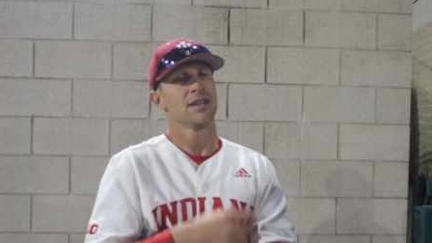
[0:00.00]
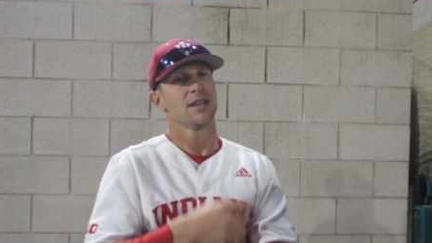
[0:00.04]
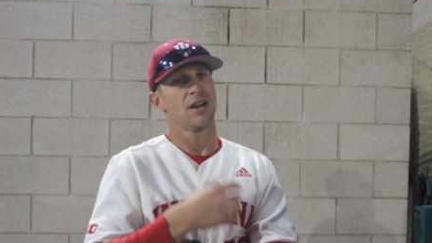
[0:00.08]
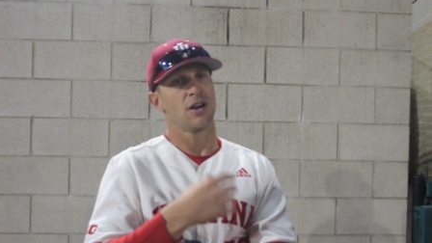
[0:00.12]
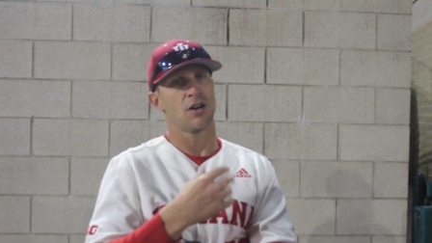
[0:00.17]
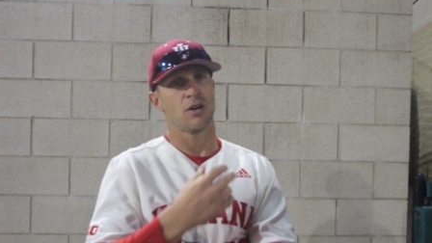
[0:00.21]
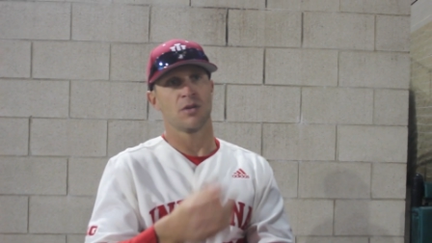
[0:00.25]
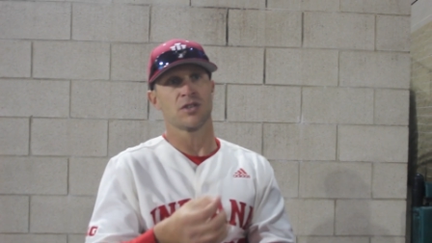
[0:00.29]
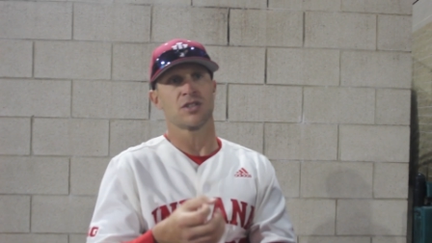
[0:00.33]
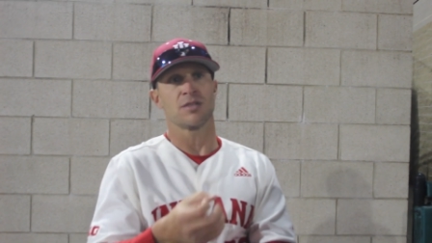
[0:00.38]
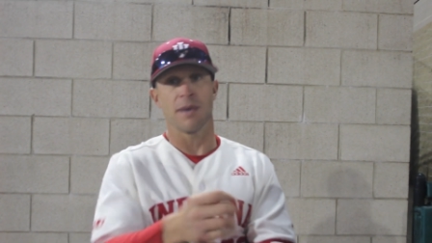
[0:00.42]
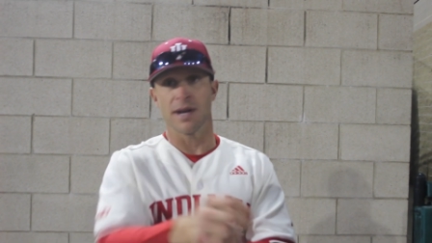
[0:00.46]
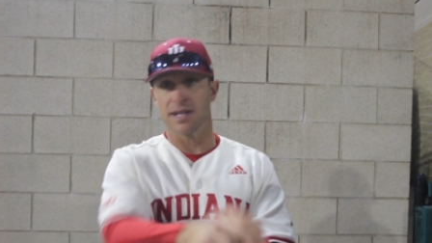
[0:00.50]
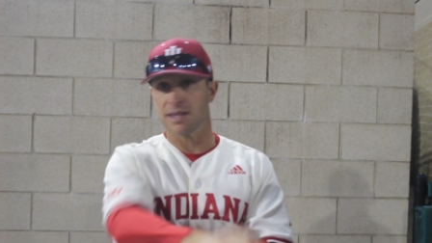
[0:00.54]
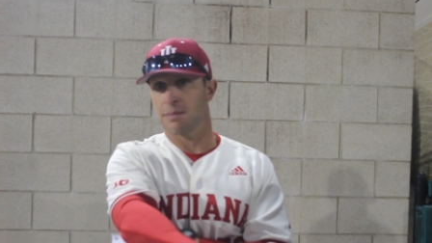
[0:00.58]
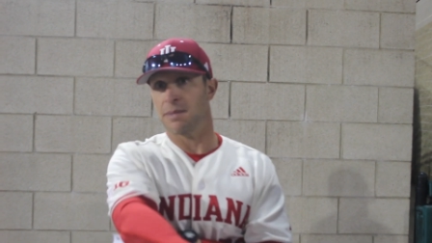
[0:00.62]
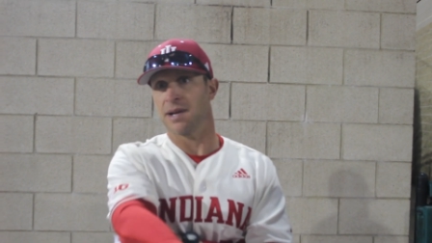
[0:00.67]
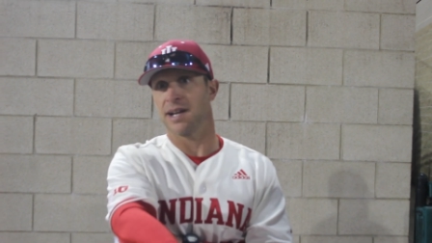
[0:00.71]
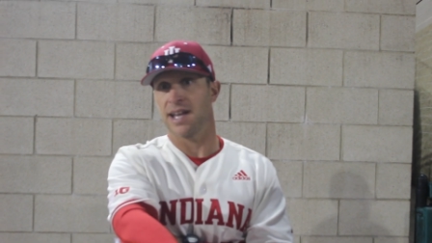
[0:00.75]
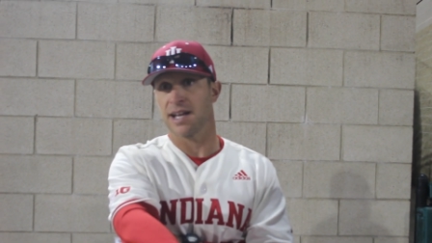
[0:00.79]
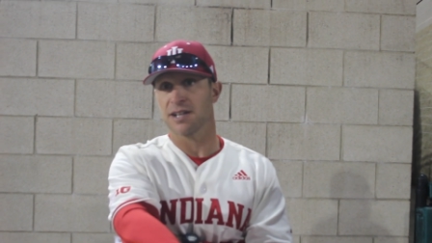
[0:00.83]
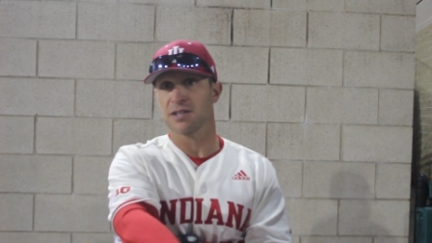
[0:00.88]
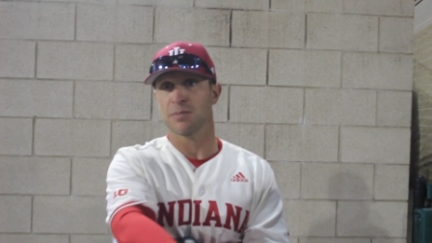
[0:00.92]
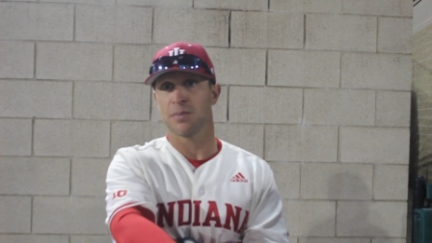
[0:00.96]
or to make
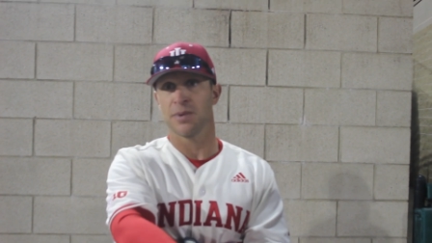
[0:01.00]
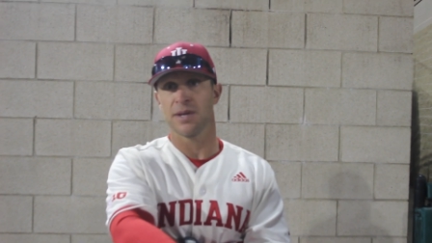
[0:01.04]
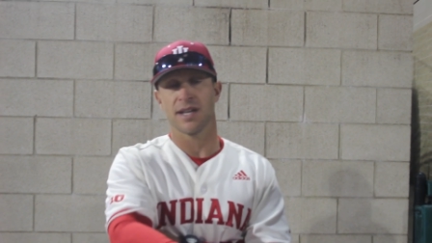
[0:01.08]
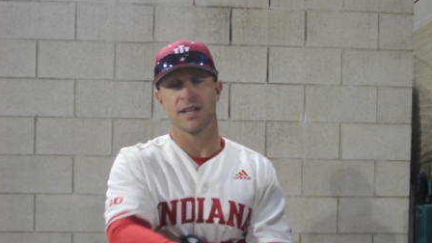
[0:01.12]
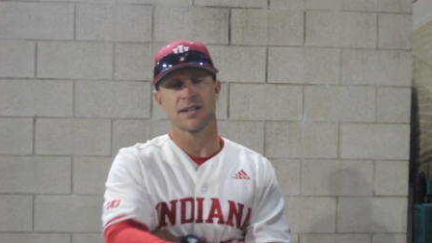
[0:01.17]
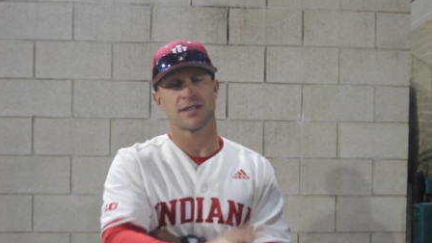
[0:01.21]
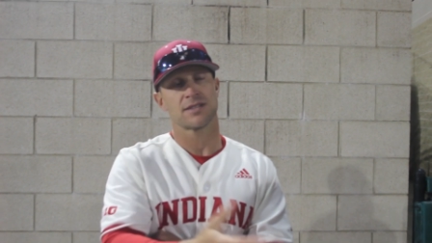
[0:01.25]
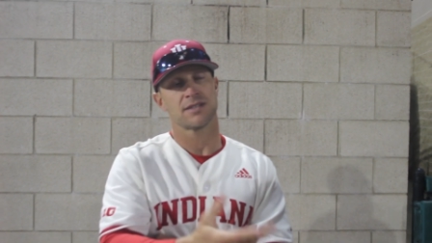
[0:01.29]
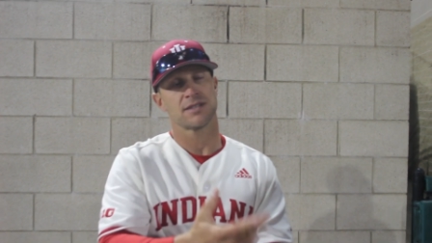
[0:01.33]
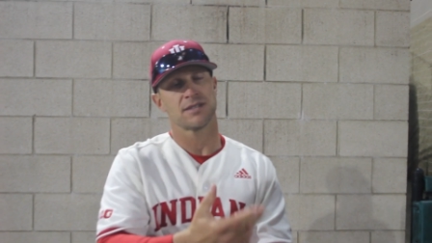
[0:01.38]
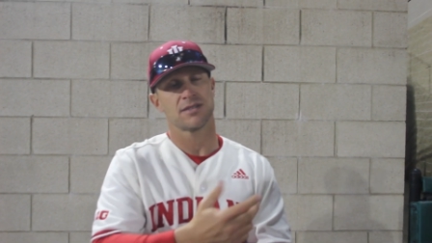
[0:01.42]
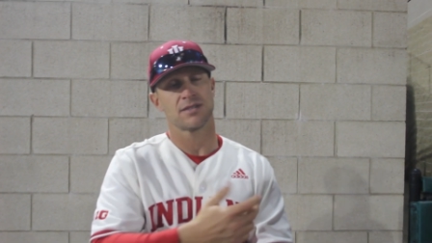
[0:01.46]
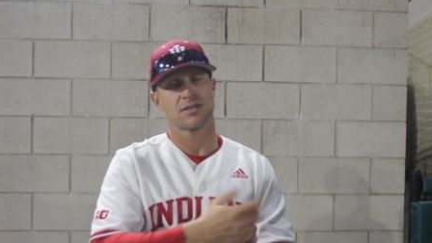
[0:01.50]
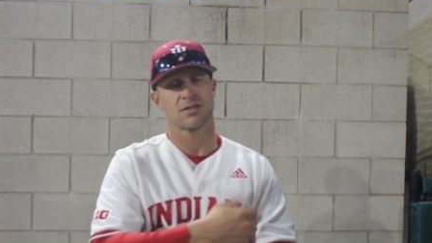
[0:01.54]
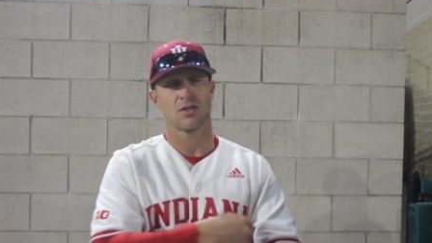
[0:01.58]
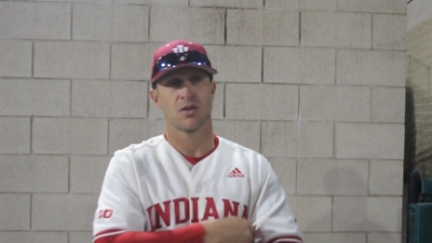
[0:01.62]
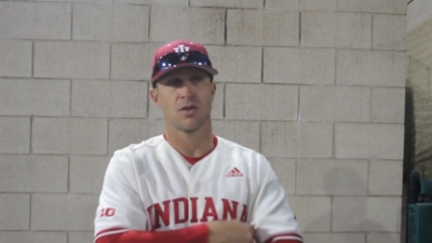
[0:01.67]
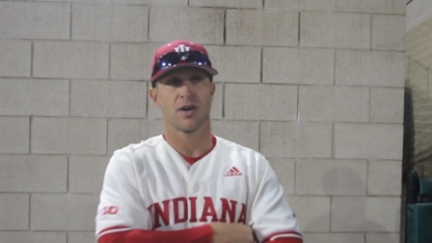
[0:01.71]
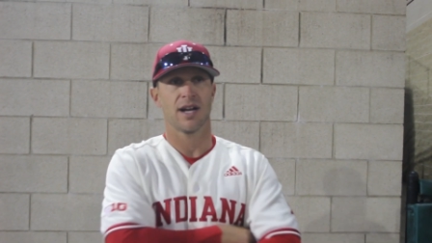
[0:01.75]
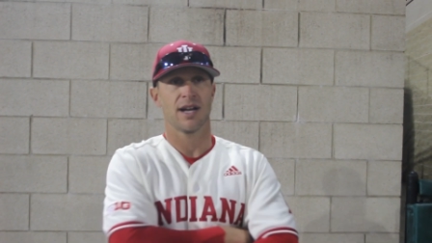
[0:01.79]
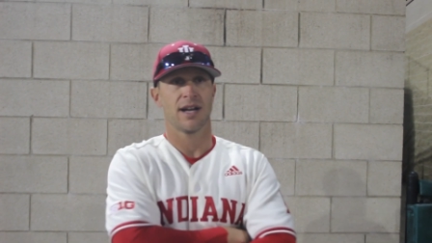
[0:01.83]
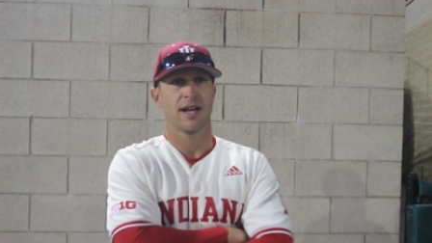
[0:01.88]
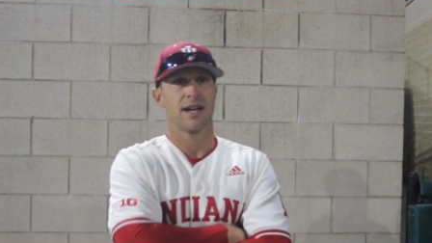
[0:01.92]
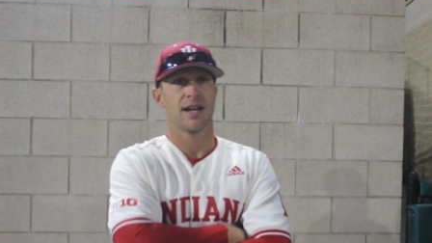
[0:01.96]
my next pitch. And so